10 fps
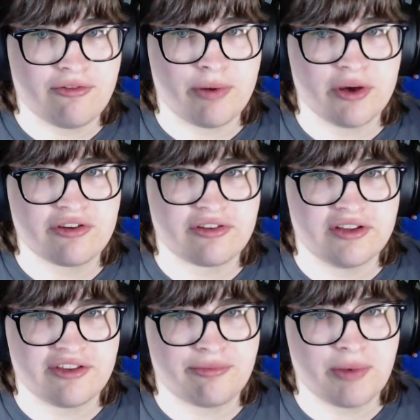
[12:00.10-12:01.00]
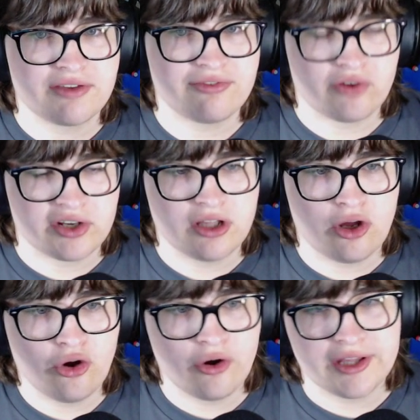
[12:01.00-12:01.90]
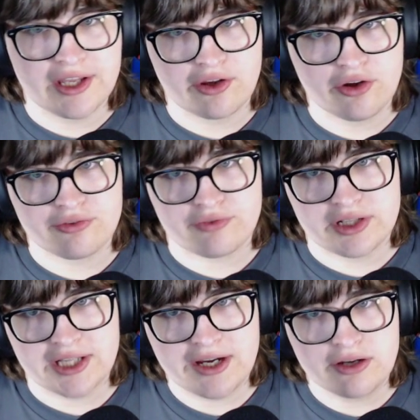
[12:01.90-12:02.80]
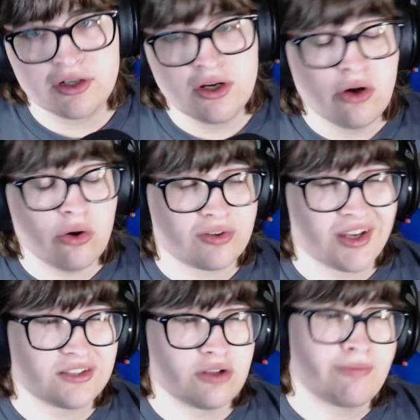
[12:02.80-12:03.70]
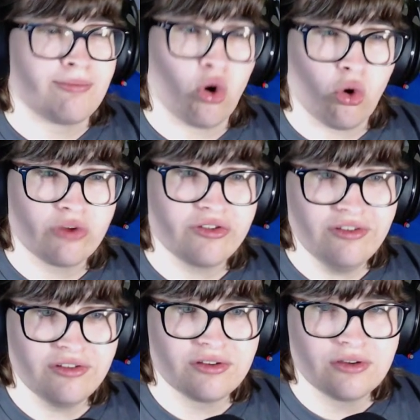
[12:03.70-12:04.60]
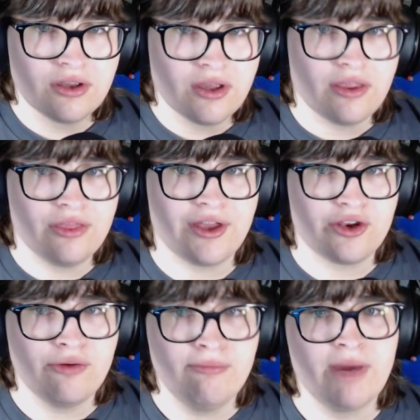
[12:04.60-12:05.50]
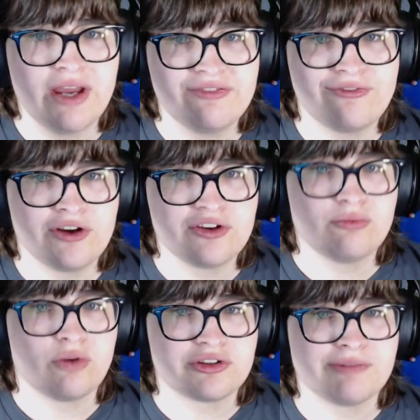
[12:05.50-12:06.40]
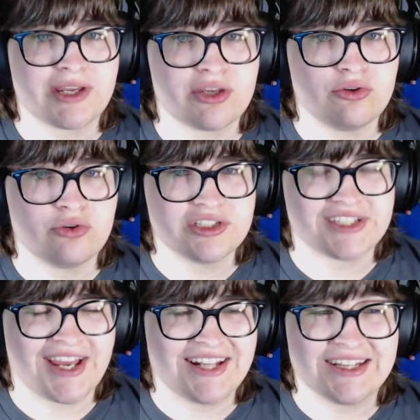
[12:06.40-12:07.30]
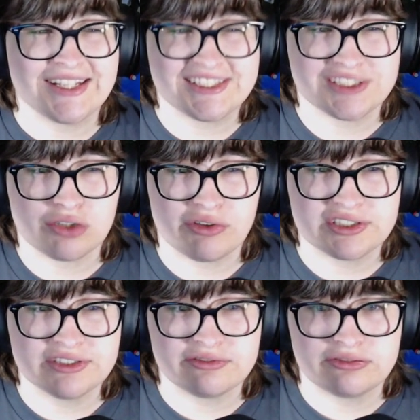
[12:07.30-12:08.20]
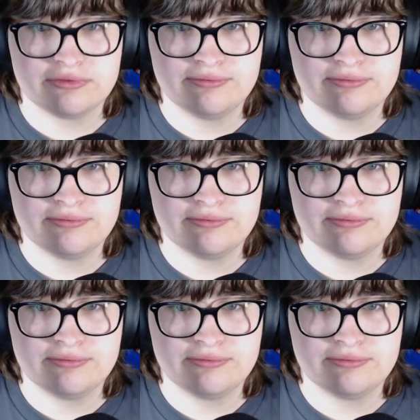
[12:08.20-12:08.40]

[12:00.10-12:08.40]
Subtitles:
person that speaks very low and then goes very loud or takes long pauses, then you may find you want to make your noise gate less aggressive.